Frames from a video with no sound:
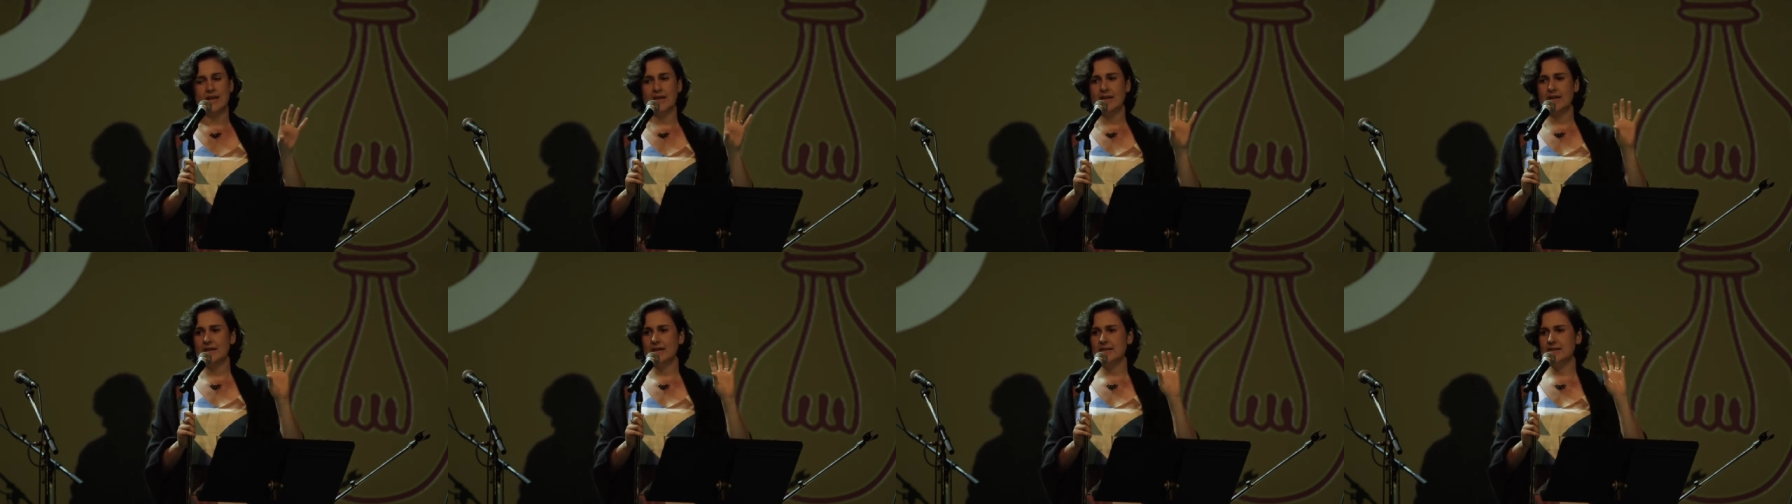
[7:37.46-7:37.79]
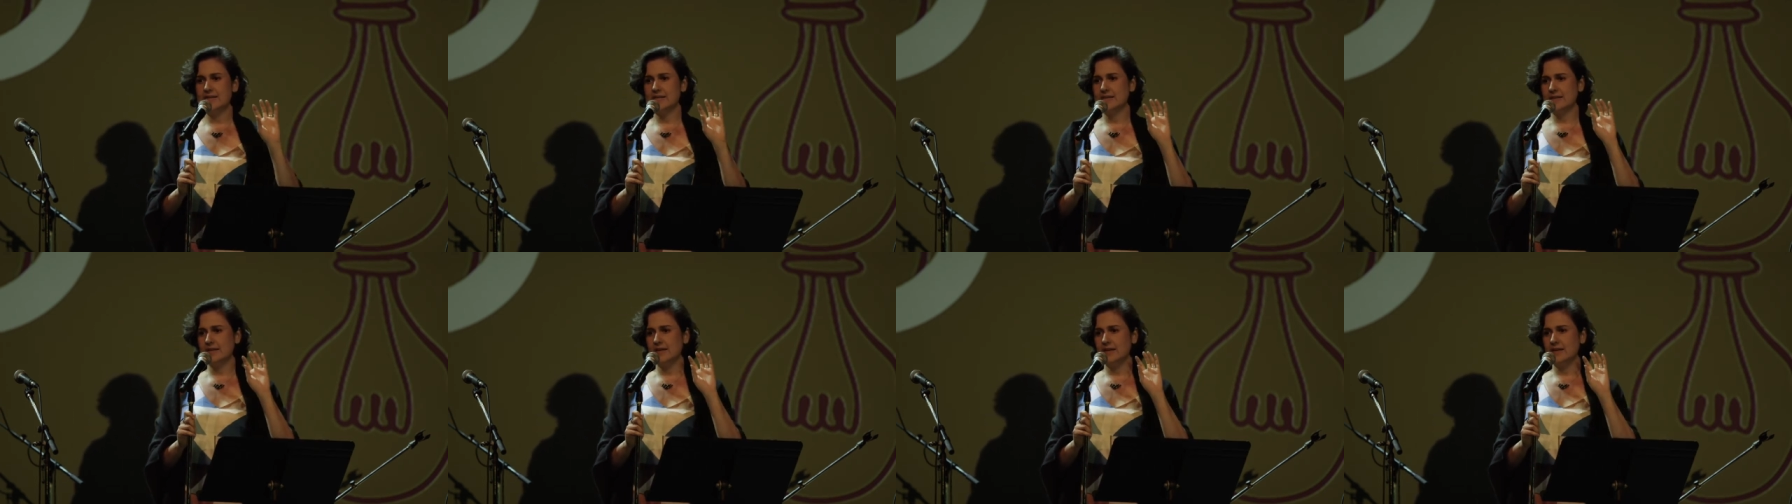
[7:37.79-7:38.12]

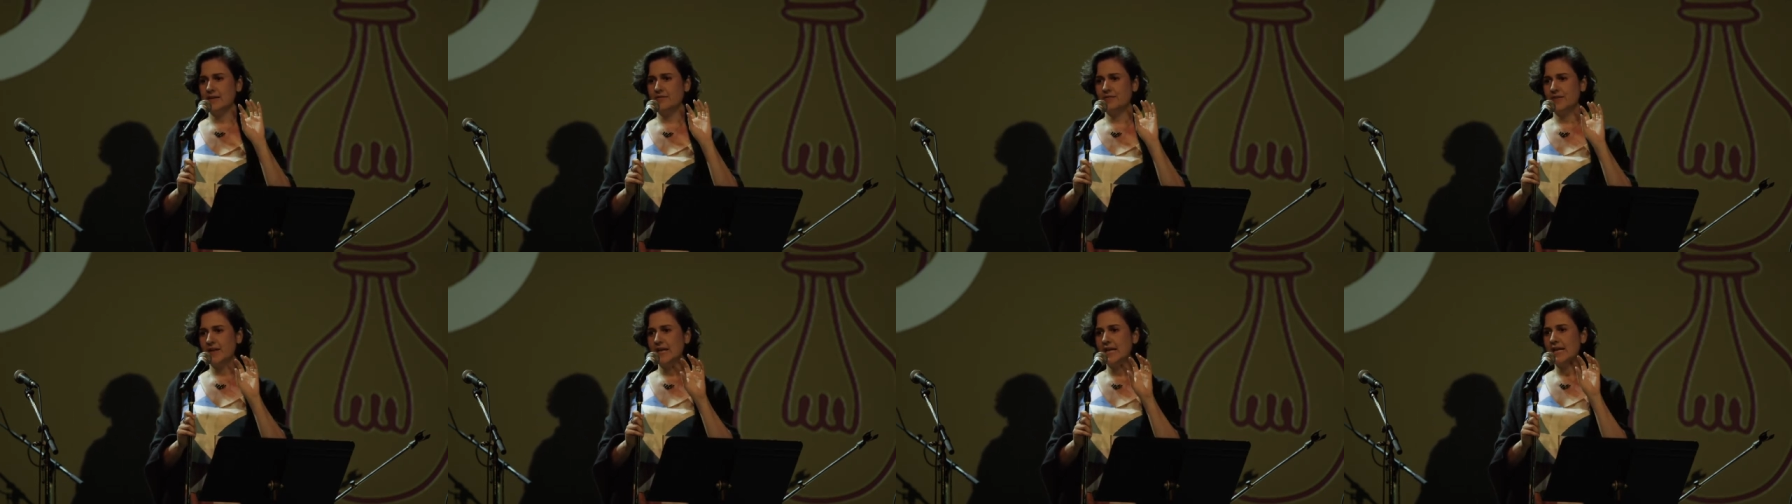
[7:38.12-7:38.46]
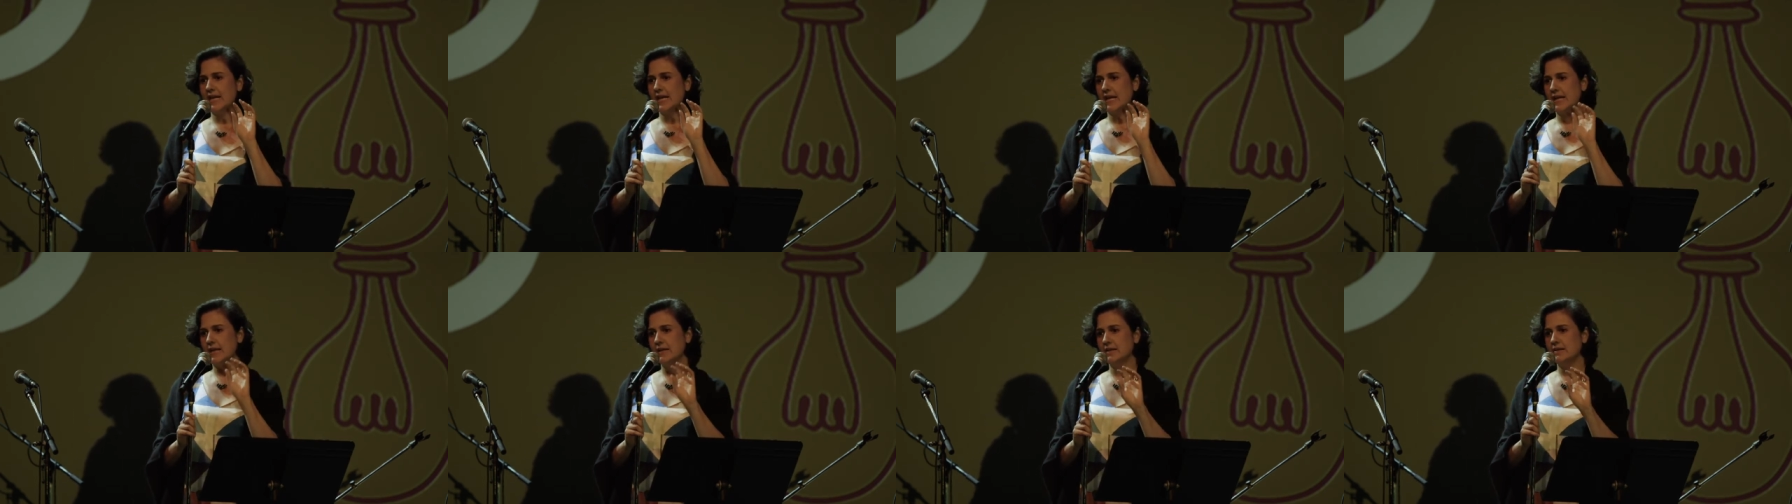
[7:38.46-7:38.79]
is a
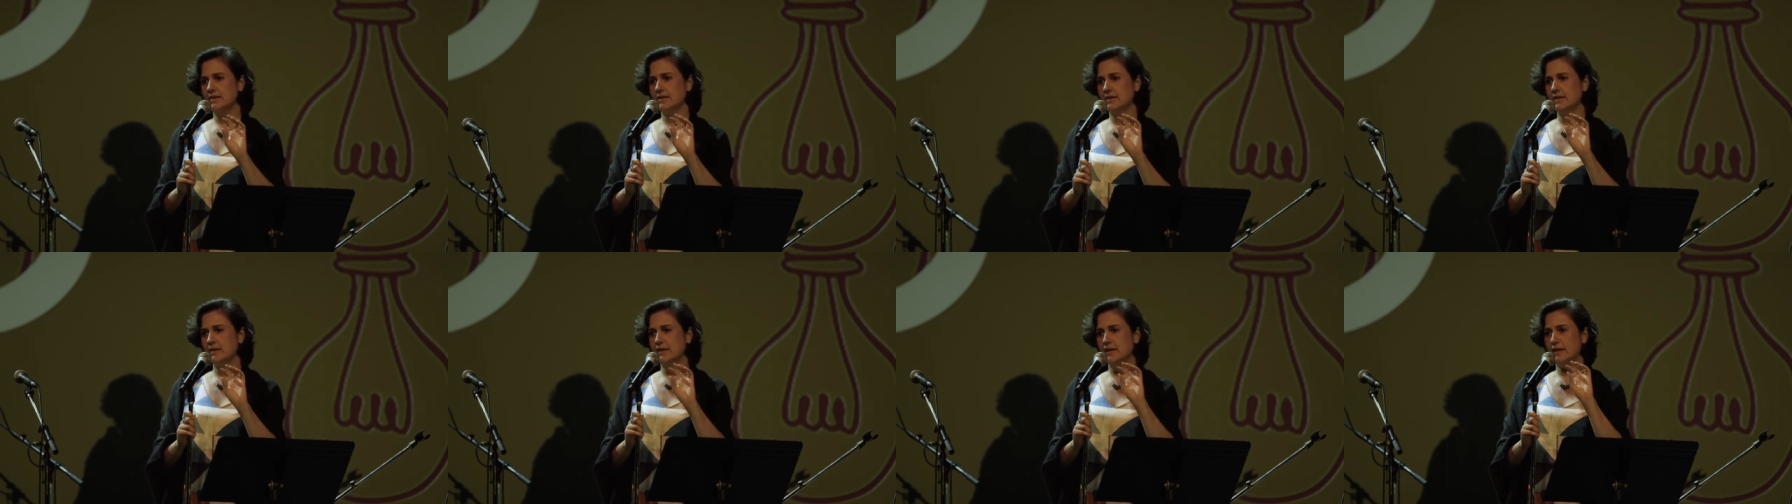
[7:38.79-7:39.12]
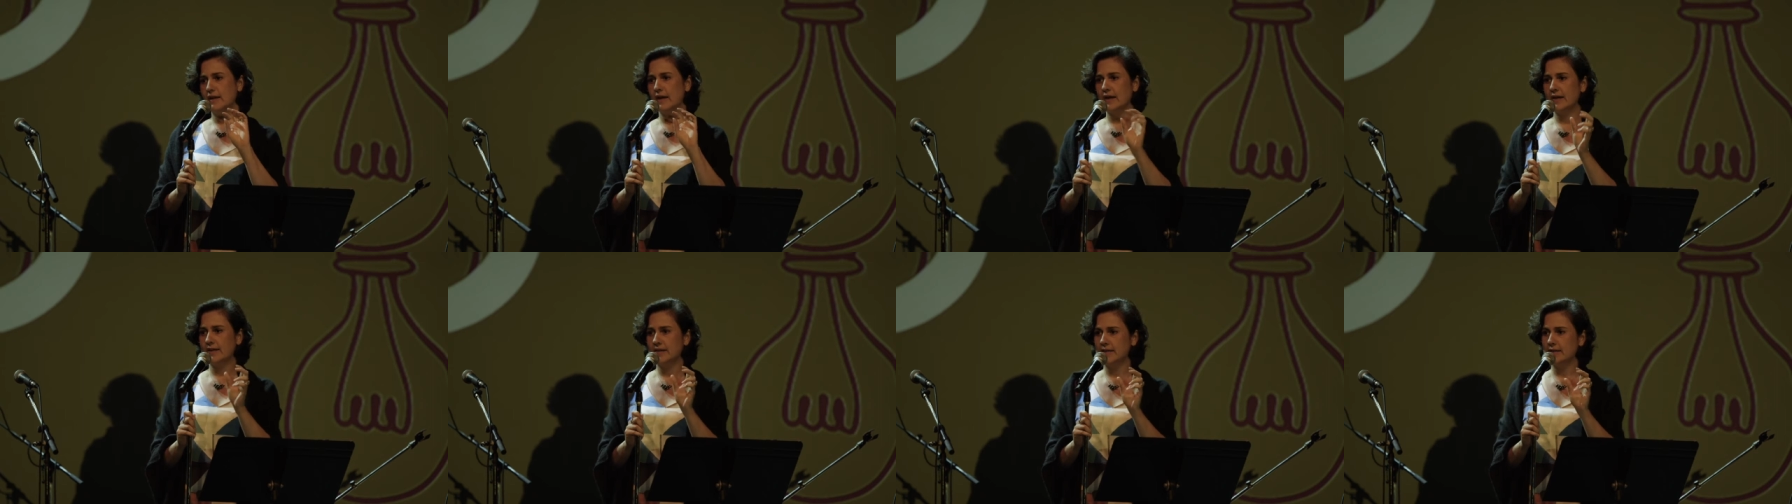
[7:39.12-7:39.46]
very
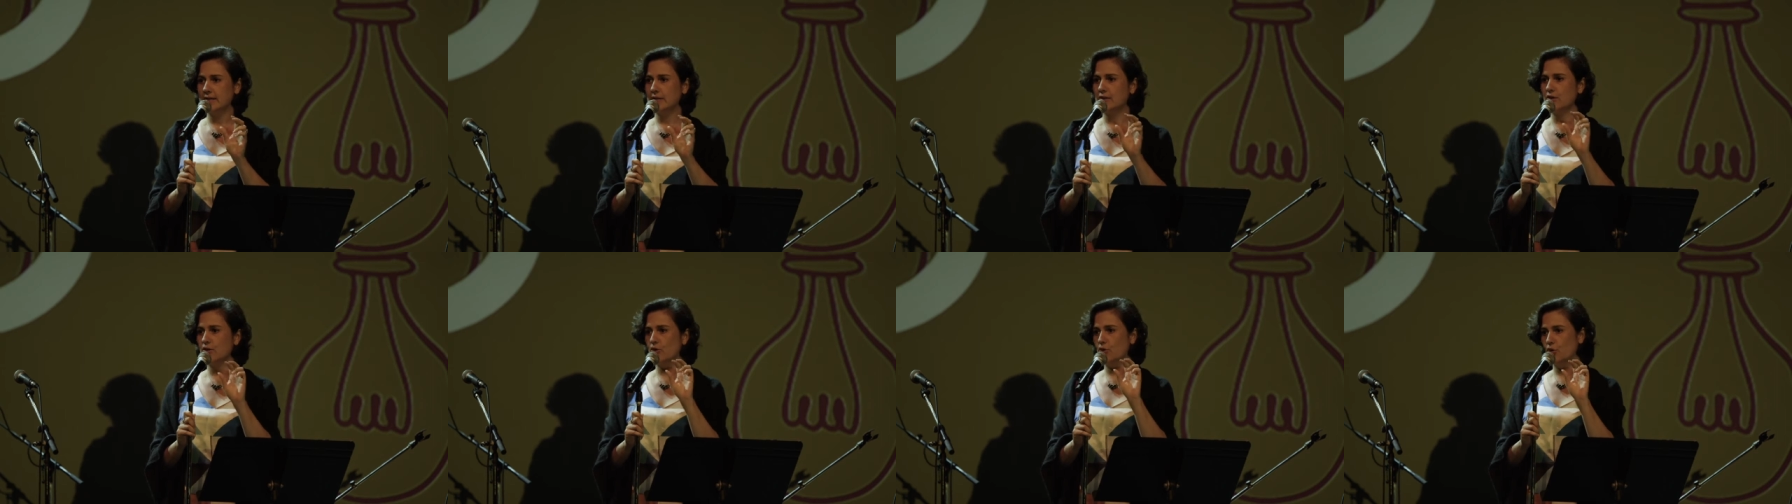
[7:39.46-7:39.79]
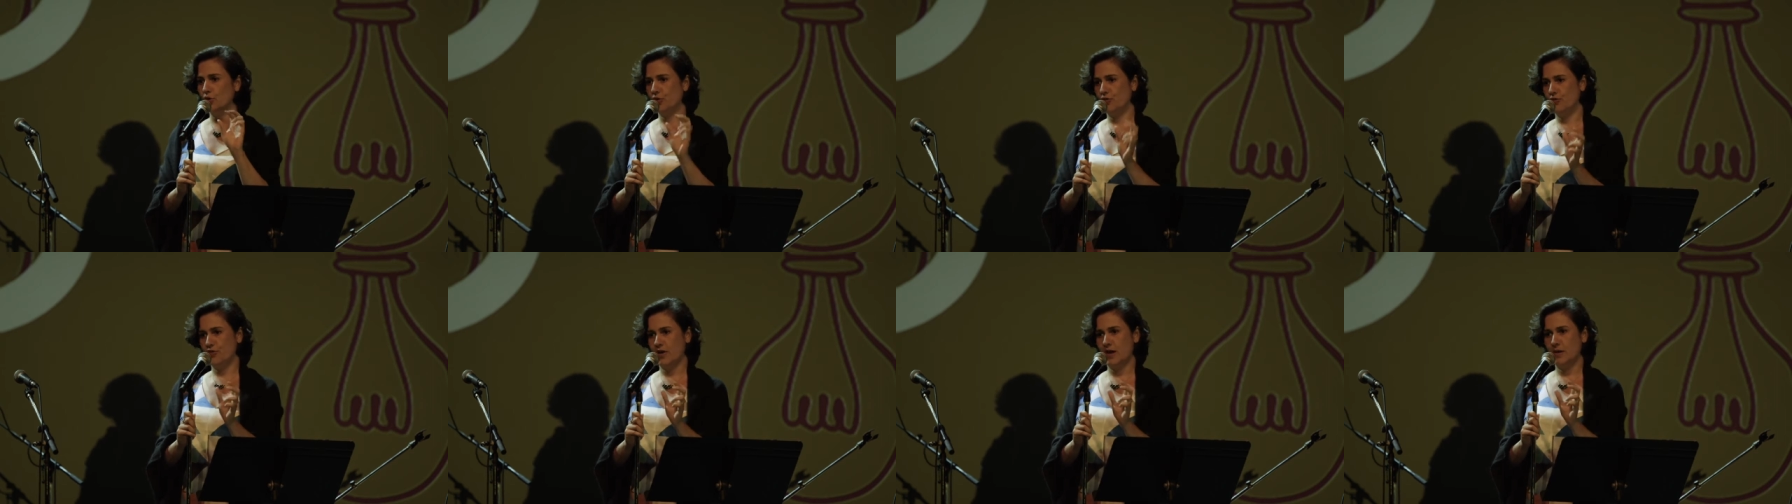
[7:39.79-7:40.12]
Indian natak
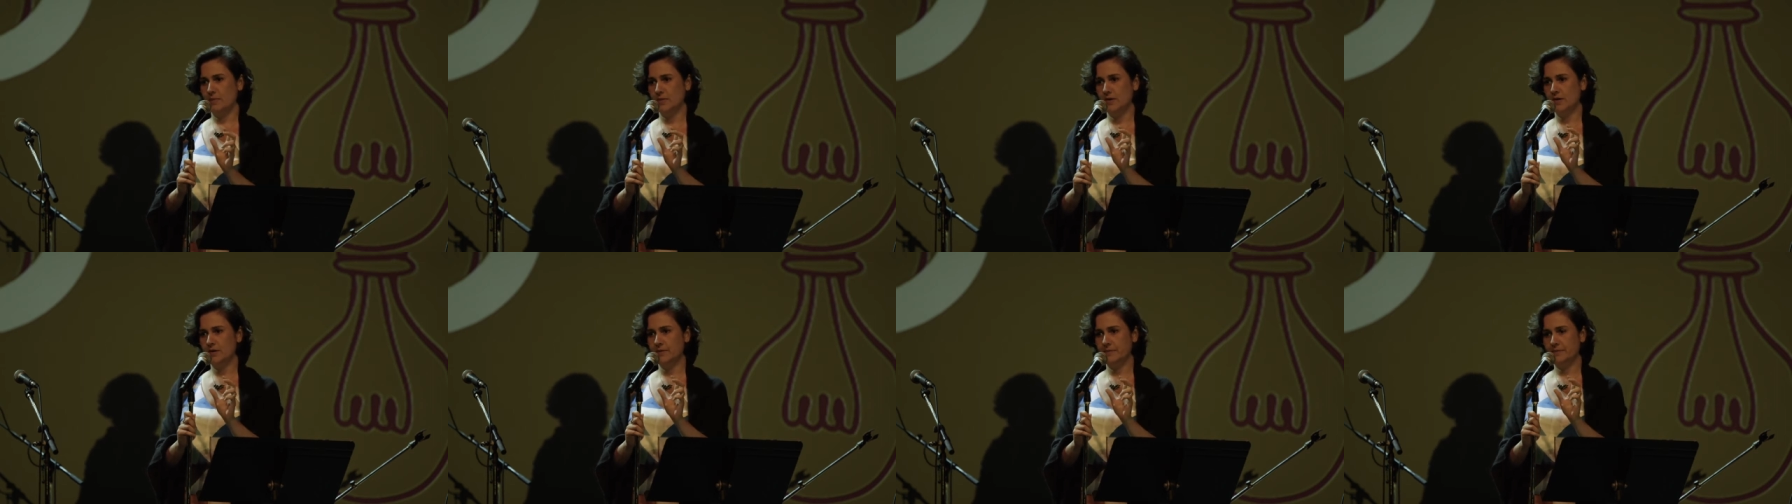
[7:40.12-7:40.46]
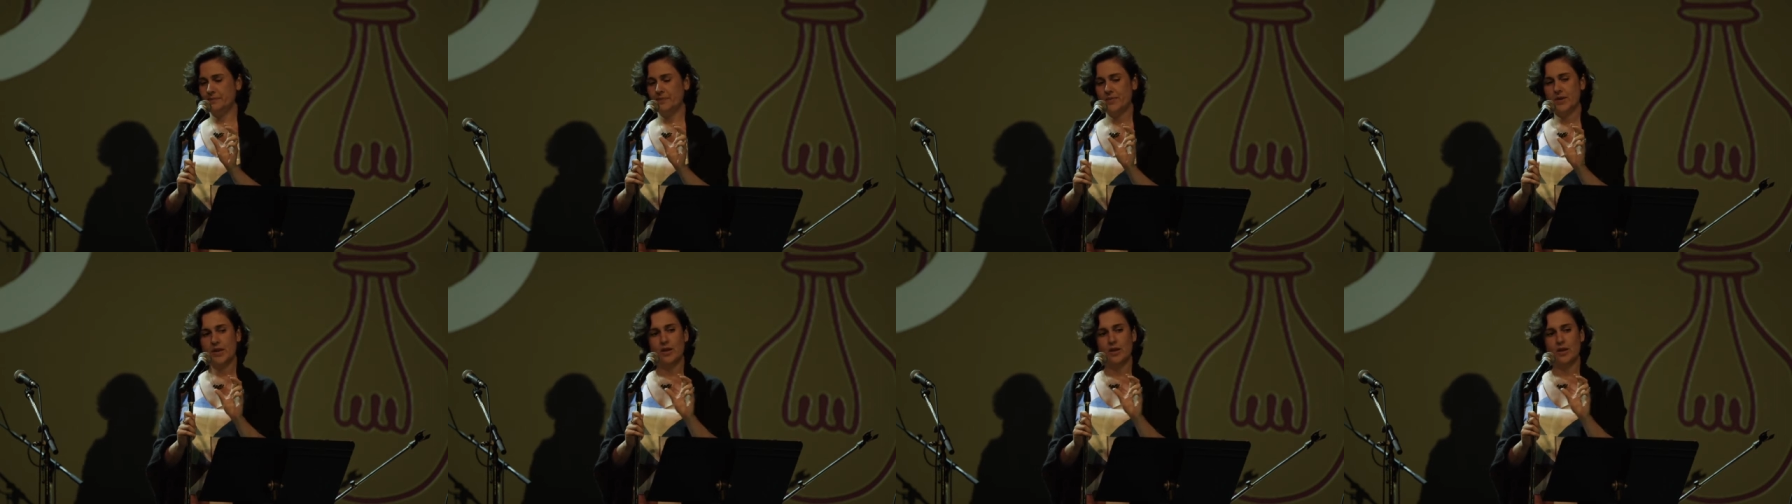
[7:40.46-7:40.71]
or drama,